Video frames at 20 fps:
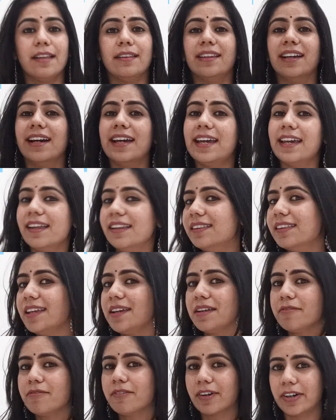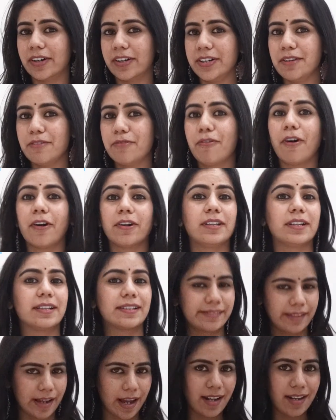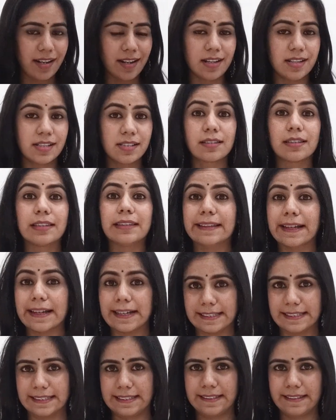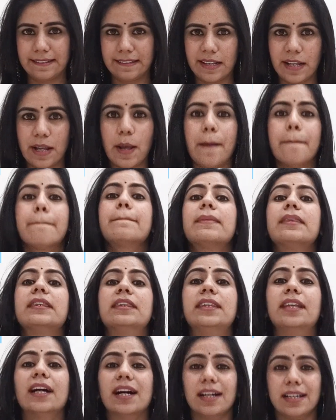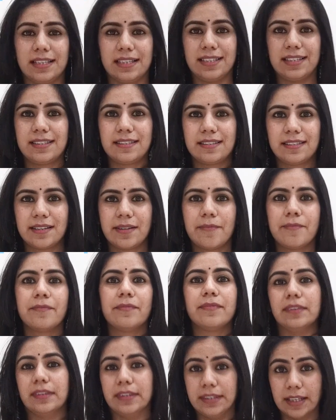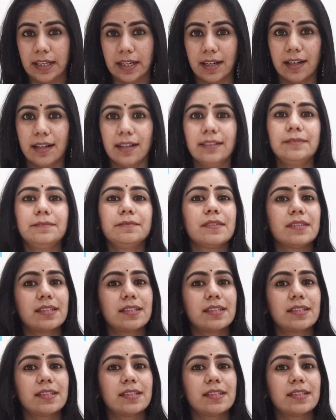The Hindi word for the 10 is das. Das. Das.